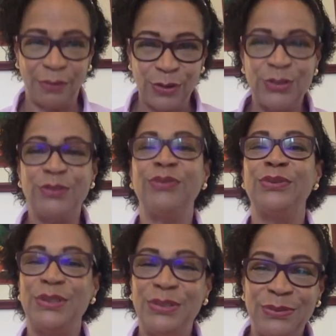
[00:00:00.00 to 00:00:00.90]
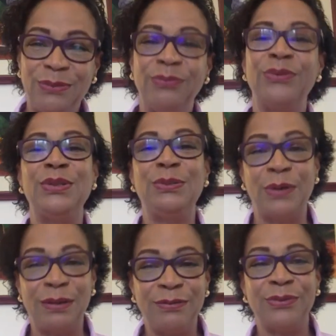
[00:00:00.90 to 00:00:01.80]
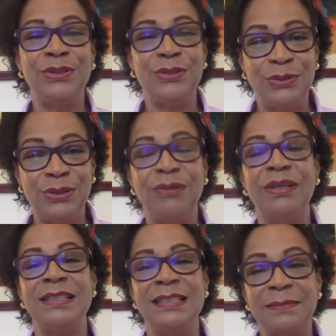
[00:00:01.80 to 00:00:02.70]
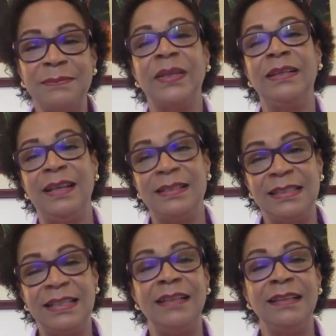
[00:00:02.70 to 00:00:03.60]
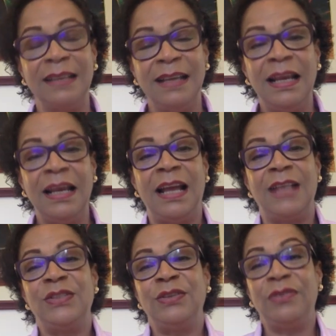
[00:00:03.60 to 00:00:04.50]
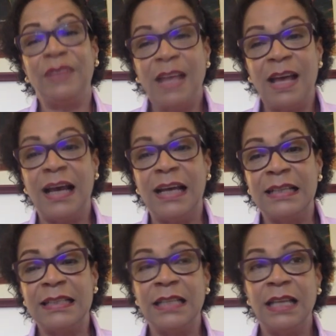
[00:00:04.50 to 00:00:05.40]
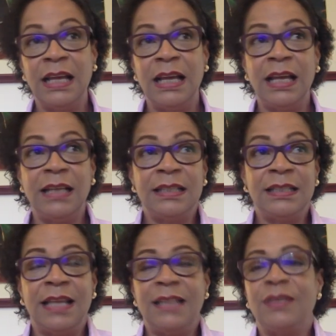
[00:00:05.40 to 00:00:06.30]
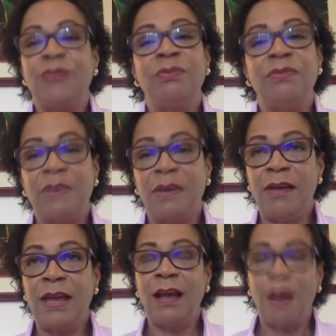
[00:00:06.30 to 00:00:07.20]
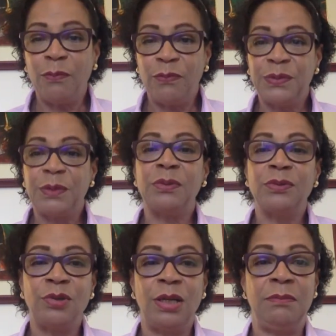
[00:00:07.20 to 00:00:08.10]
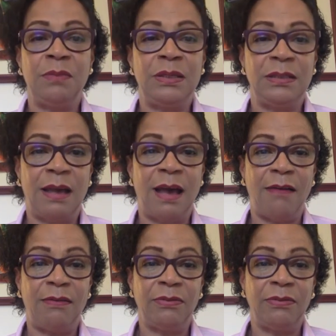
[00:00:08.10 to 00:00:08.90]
got to 41, 42 degrees in their skin. And so for that, it's a very comfortable treatment to have.